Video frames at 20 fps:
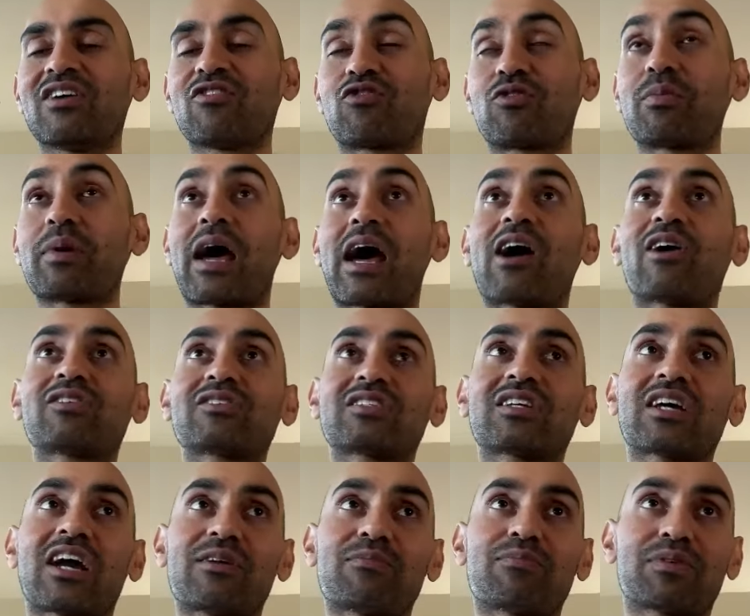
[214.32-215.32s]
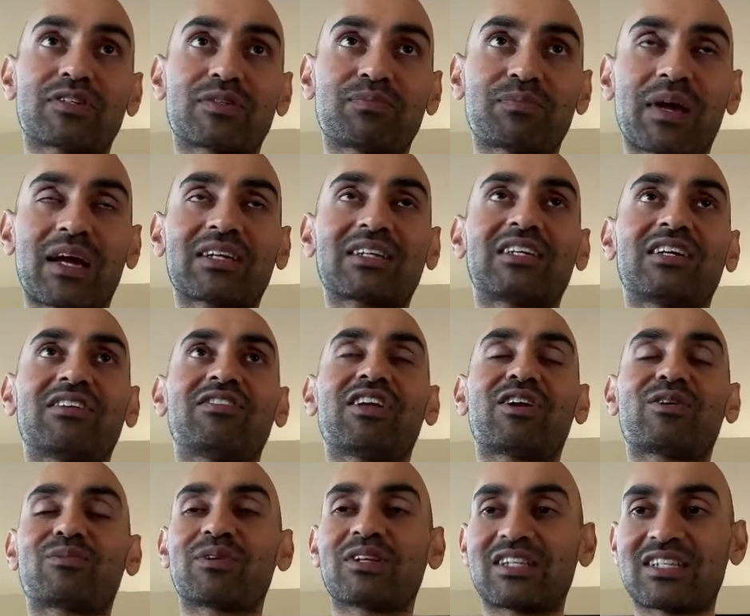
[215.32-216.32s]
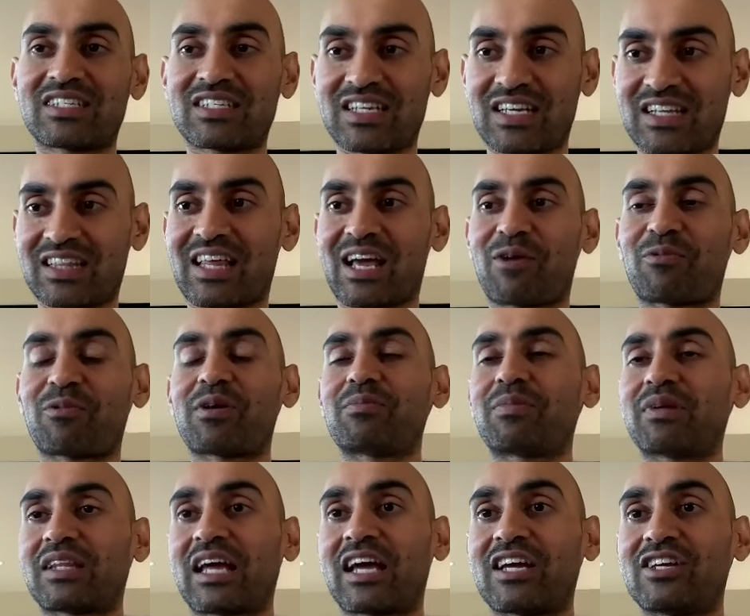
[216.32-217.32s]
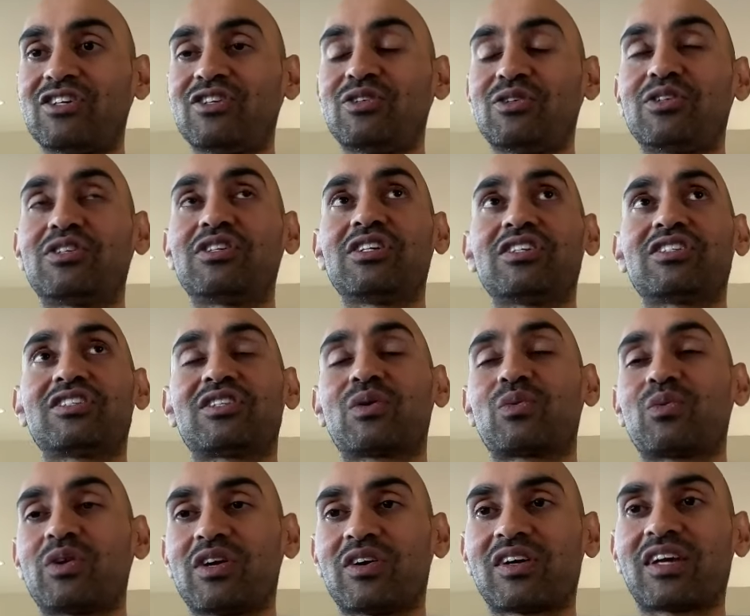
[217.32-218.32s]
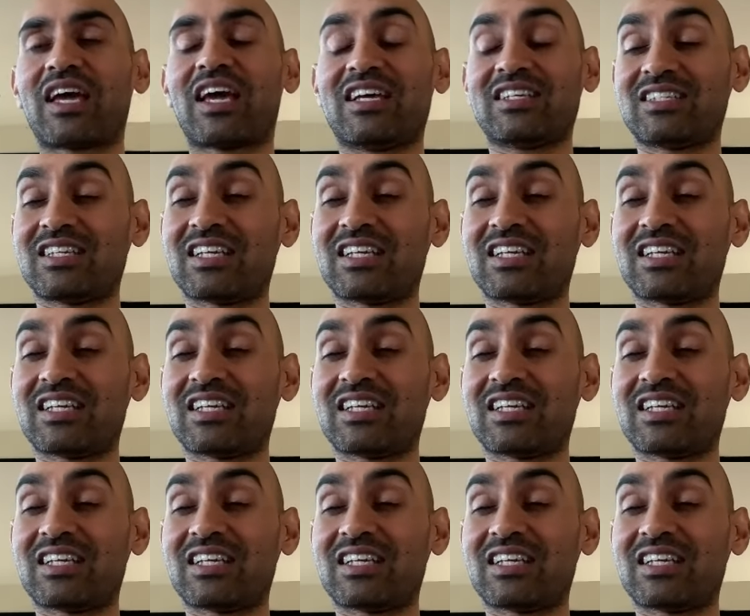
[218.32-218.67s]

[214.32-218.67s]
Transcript: From an outside perspective, they don't really see it that way, but that usually is the real case.